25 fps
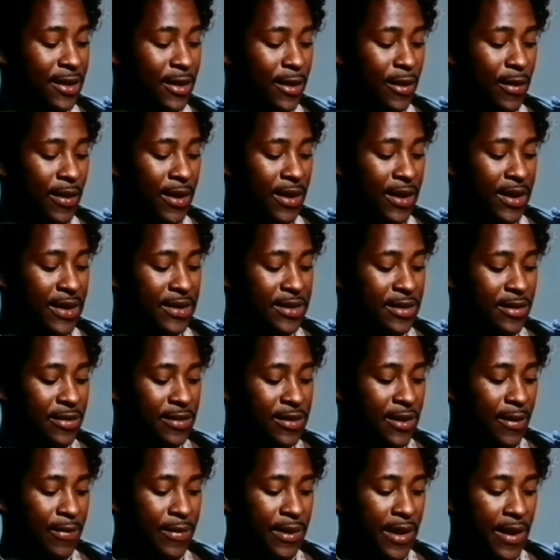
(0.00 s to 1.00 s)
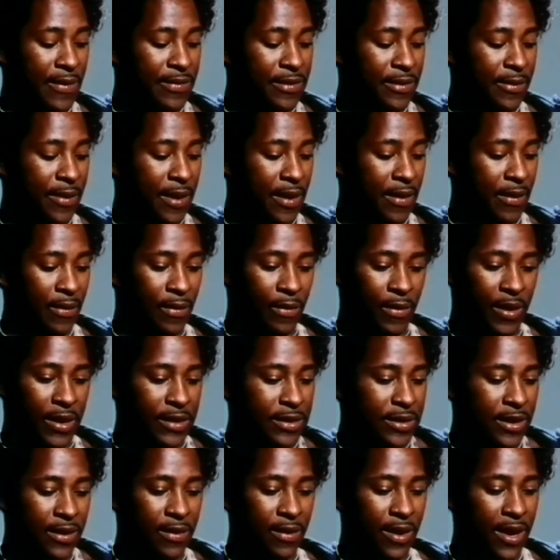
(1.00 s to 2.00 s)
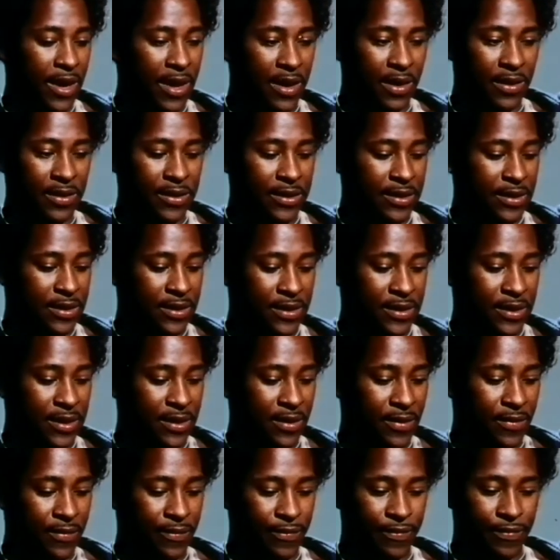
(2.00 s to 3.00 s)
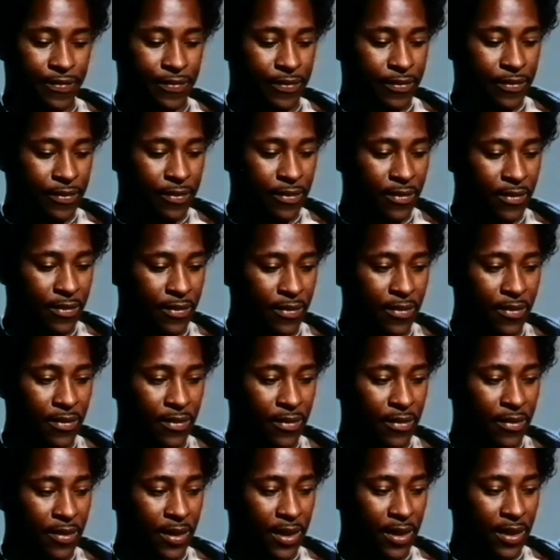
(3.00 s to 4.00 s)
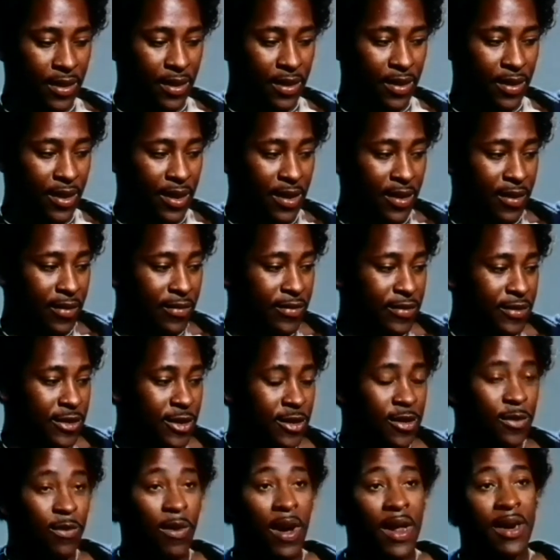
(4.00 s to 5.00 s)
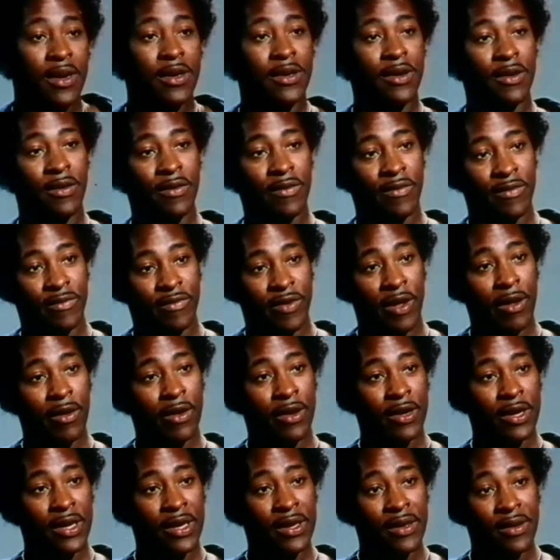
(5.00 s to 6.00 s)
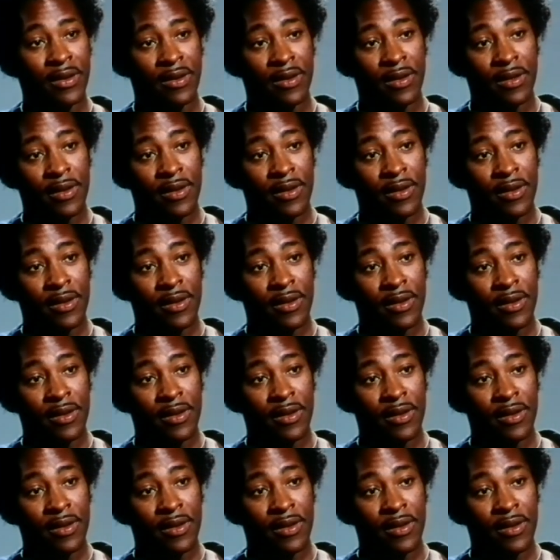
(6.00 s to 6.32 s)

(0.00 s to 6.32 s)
You know, I asked her sometimes about why she cried, and she just said, I don't know, she just wanted to, felt good.